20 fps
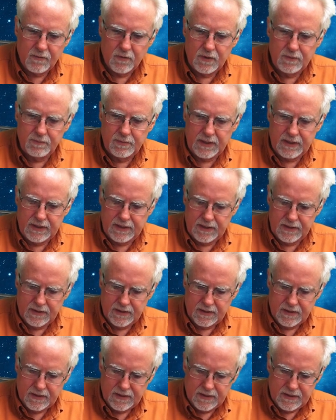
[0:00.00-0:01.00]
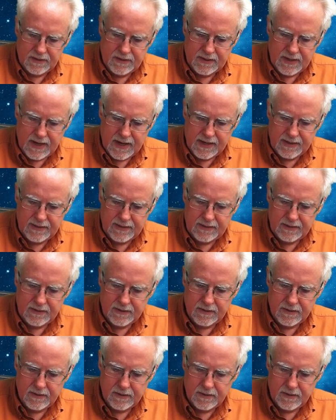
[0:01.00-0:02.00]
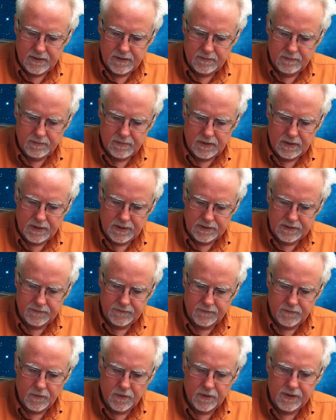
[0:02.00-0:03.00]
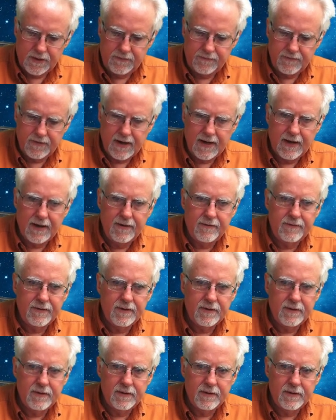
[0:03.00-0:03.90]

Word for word: would be ninety plus forty-five